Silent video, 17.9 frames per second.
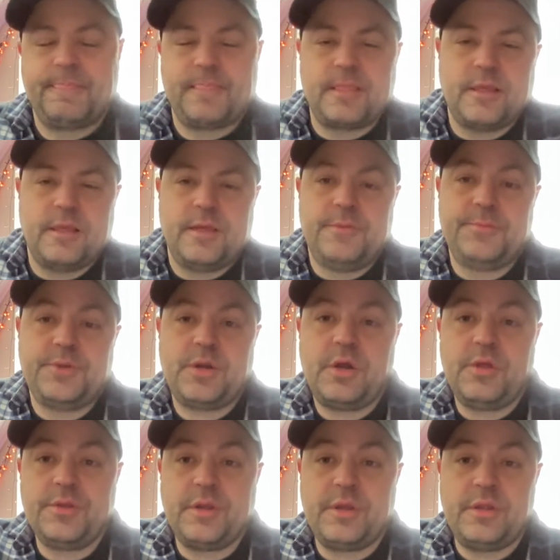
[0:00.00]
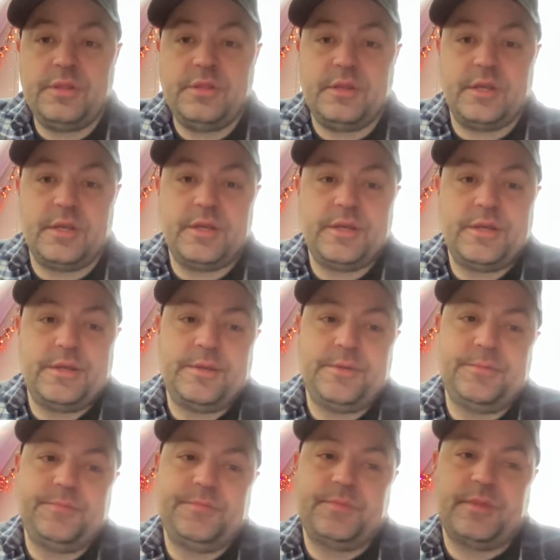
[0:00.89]
Um, but all in all,
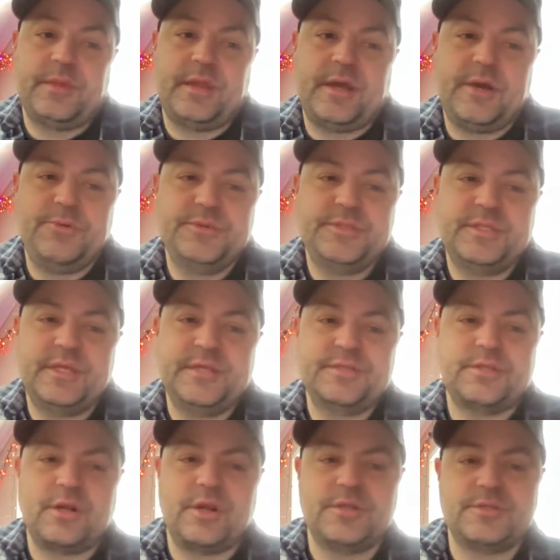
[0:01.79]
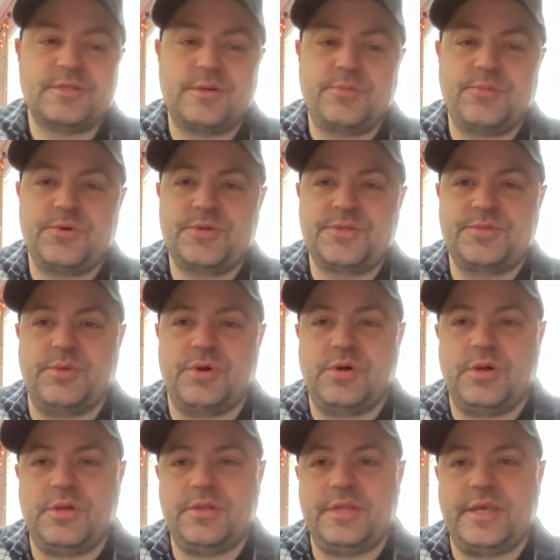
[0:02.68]
um, I would say start somewhere
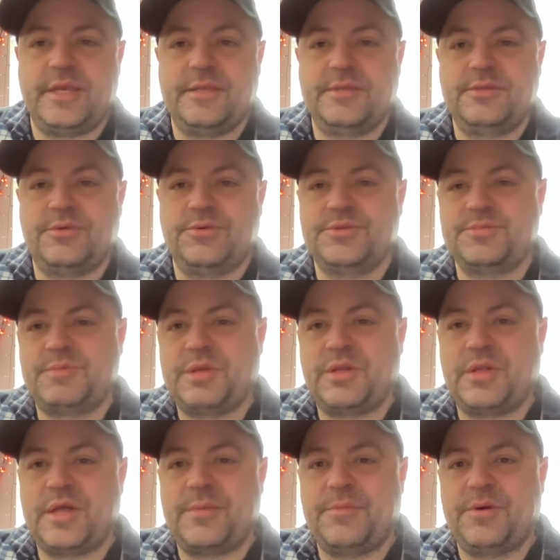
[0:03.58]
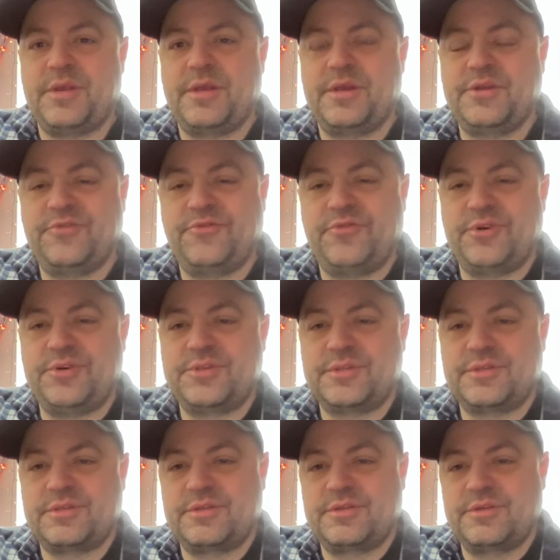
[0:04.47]
small. Like, don't spend a lot of money on your
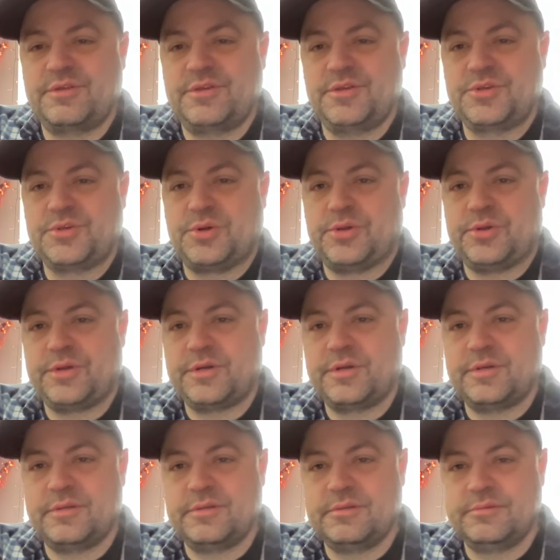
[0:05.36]
first controller.